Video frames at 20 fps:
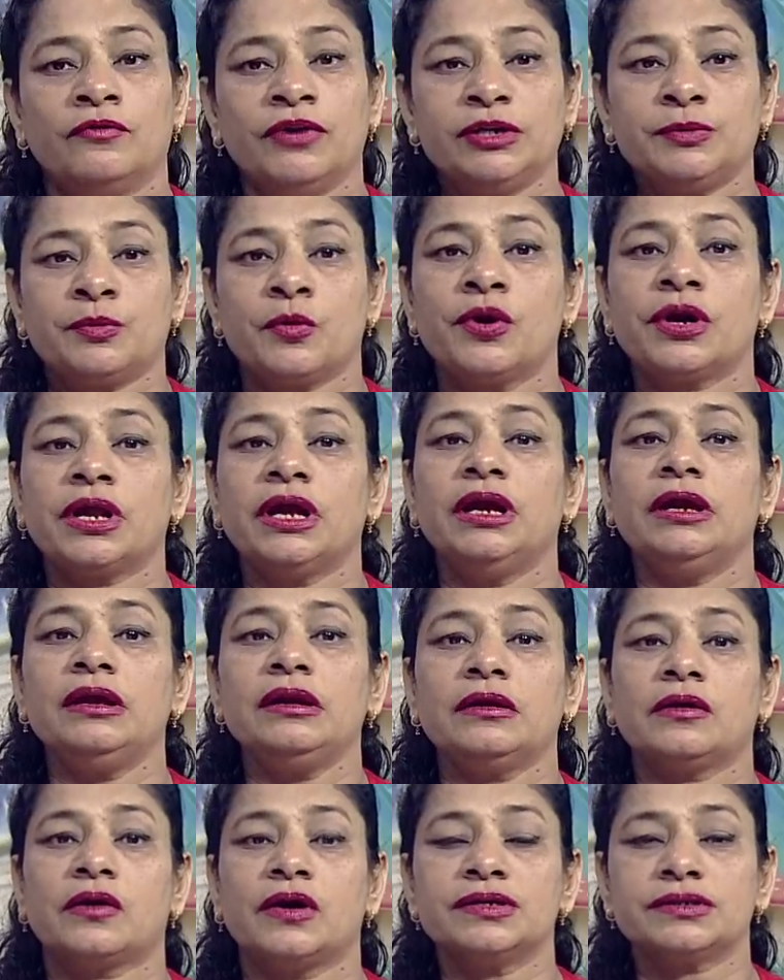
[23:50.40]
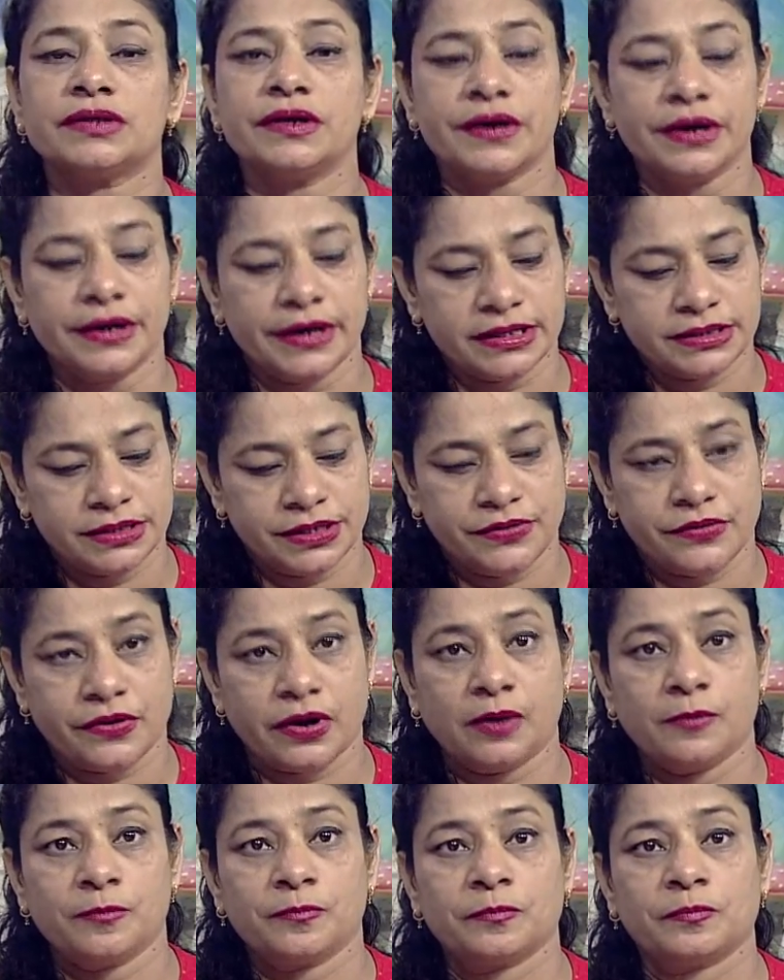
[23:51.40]
fish protein, concentrate,
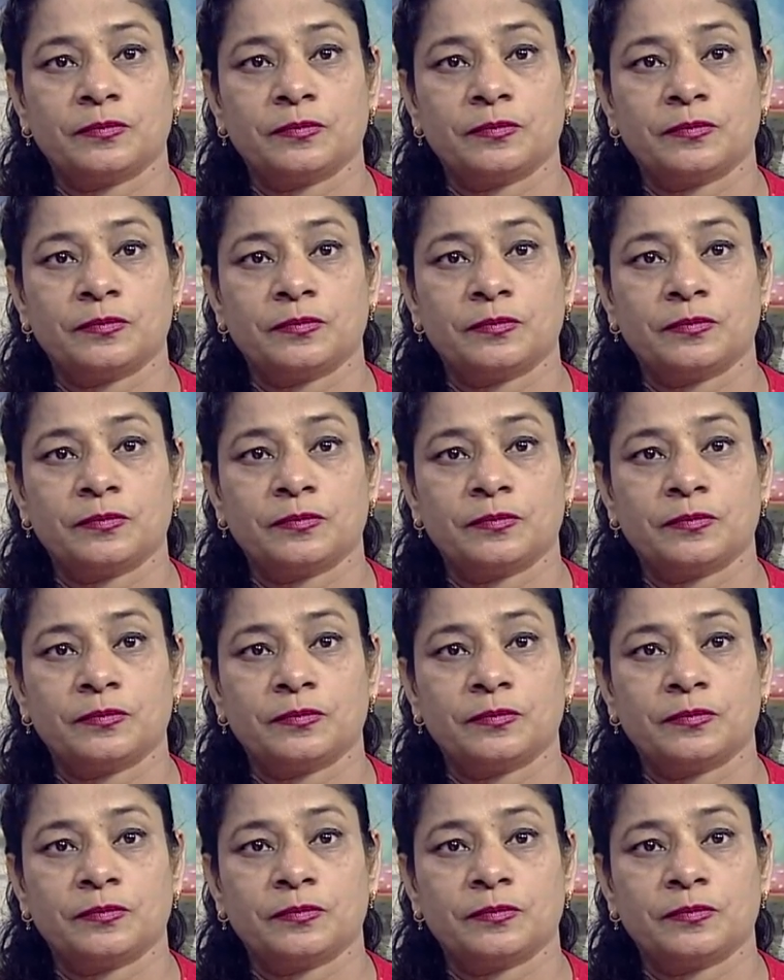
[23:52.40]
etc.